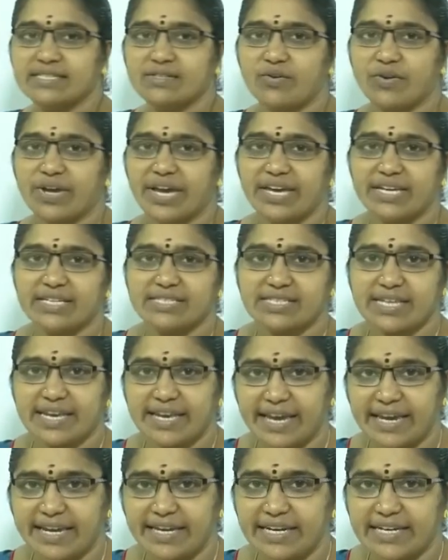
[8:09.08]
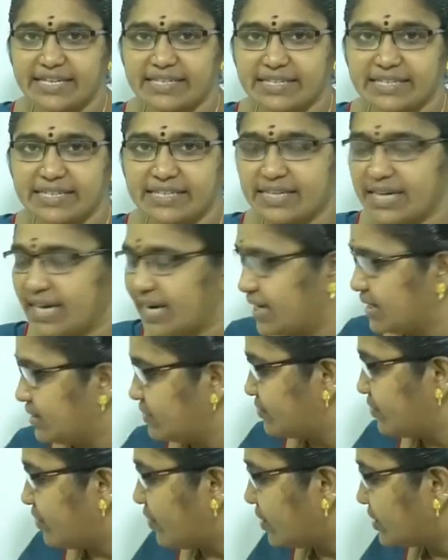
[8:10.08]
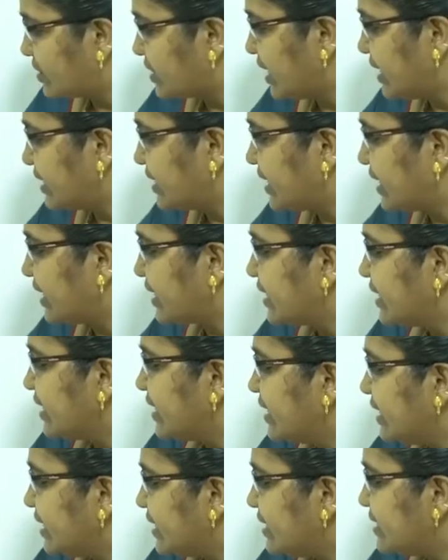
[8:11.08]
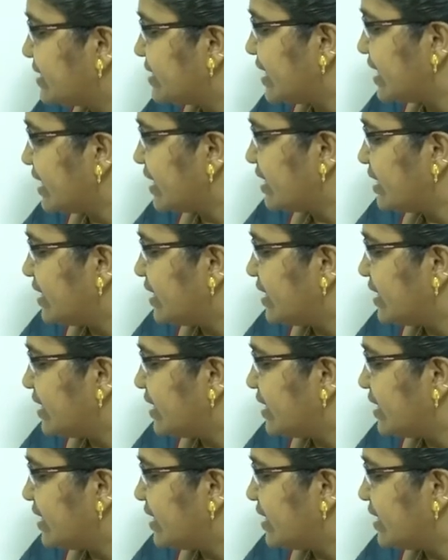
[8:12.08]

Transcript: okay, second letter and fourth letter is a